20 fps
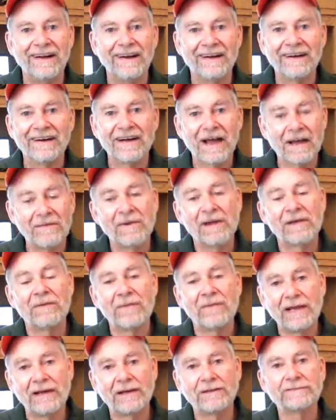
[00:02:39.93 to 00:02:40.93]
I might
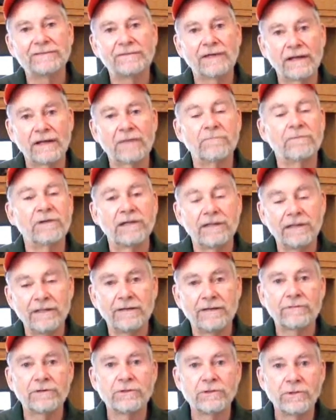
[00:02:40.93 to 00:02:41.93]
have made a
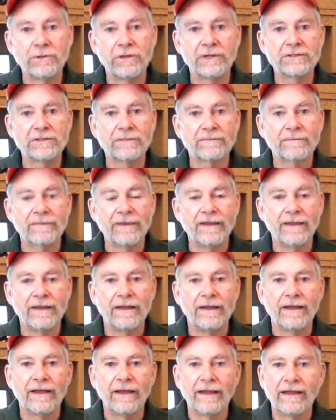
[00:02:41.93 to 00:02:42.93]
completely different choice.
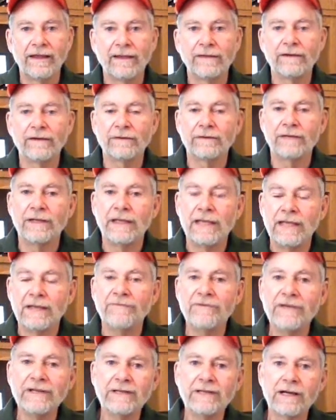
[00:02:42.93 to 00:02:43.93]
And
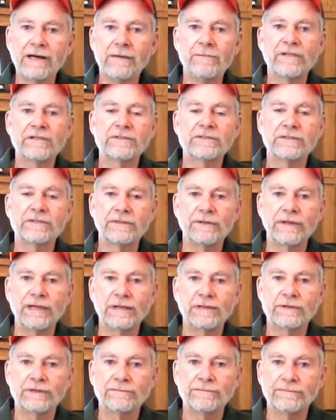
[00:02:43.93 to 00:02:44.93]
if income is
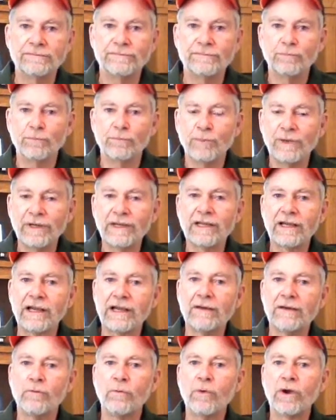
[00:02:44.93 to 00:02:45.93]
really
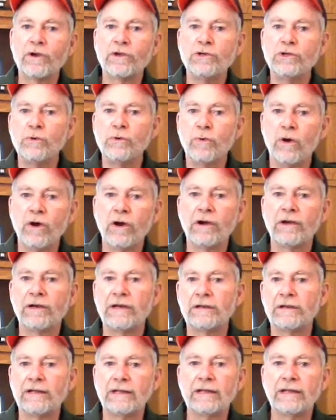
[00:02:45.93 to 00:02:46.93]
kind of where you are
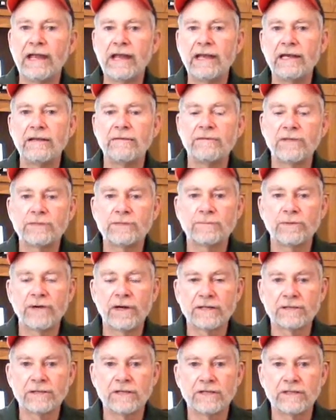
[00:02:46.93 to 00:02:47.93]
in any of this
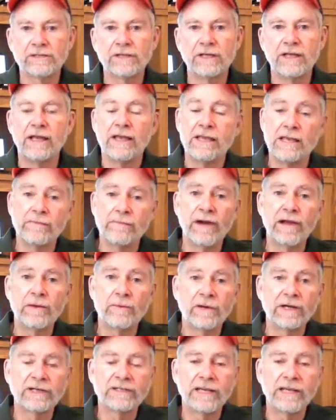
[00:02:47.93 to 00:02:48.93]
process, you might
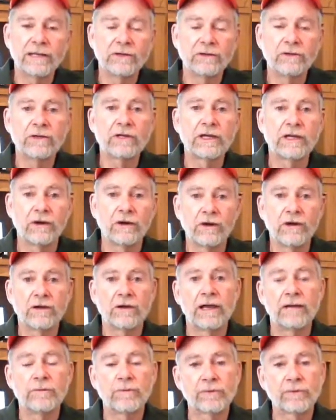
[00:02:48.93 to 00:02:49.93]
want to take a look at
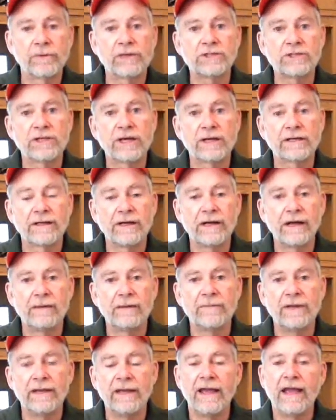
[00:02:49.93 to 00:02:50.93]

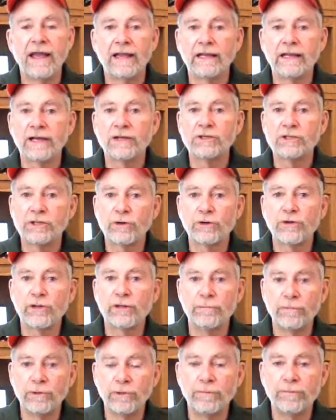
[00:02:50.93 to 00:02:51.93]
onlinewithrich.com and let us show you
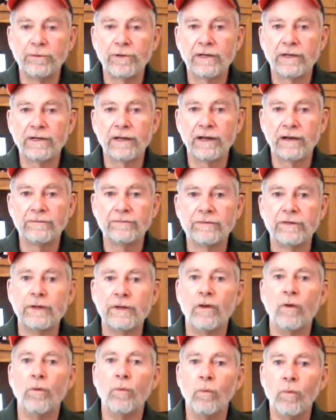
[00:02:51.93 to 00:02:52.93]
the blueprint of
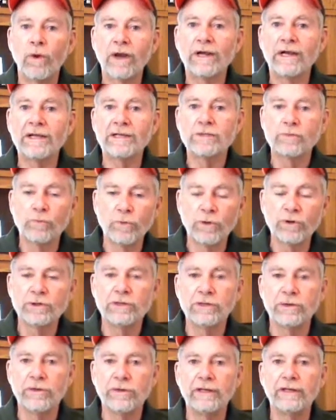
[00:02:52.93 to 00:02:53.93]
what it is we're
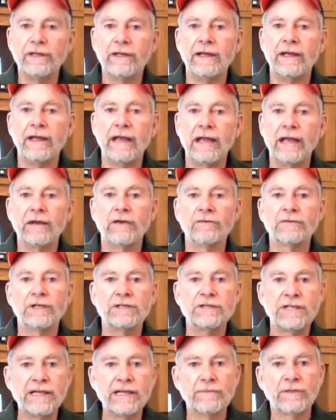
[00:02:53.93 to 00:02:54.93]
doing, and
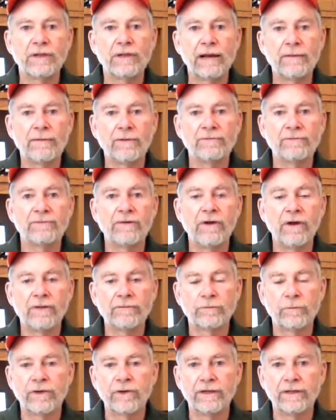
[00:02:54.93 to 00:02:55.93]
the team that I'm
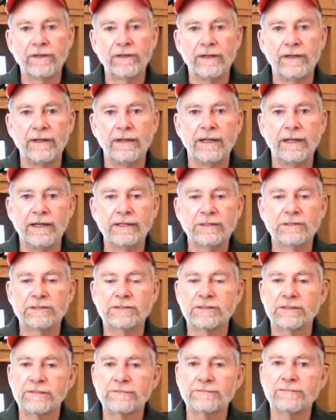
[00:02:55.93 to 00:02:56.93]
involved with
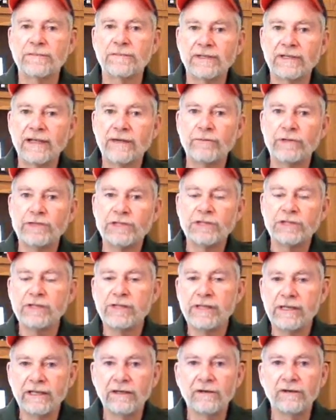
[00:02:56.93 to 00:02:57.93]
is
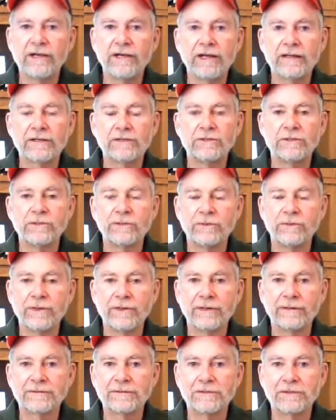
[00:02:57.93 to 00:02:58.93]
leveraging the internet
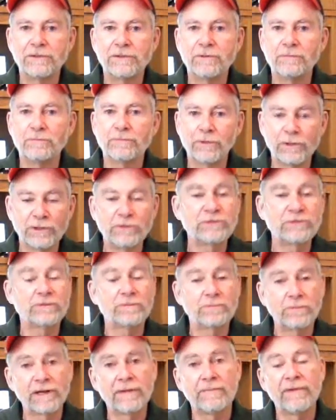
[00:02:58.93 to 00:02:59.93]
to produce
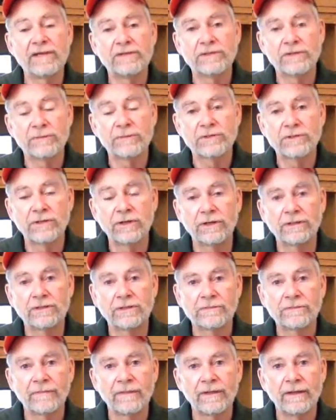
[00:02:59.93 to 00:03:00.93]
some pretty amazing
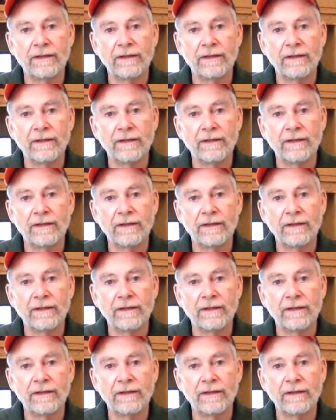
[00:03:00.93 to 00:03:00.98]
results.